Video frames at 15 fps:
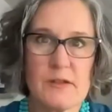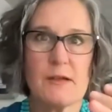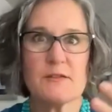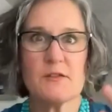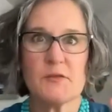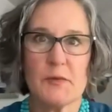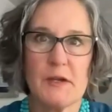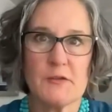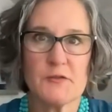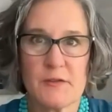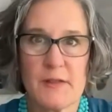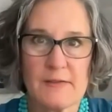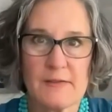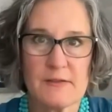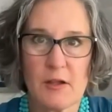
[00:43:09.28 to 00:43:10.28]
thousand, three hundred
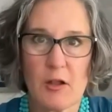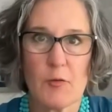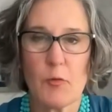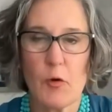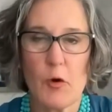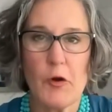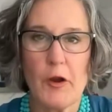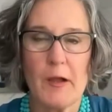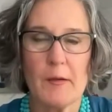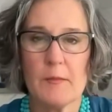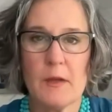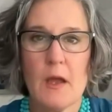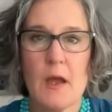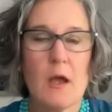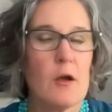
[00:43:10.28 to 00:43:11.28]
thousand dollar
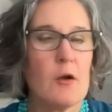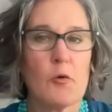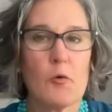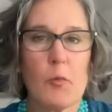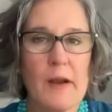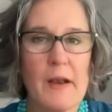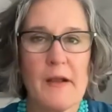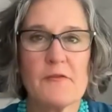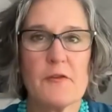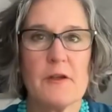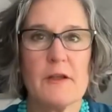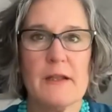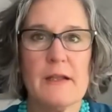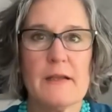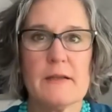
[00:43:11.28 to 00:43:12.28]
program, whatever
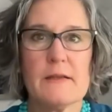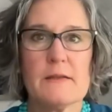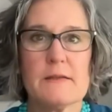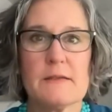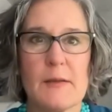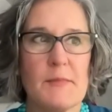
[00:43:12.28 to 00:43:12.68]
it is.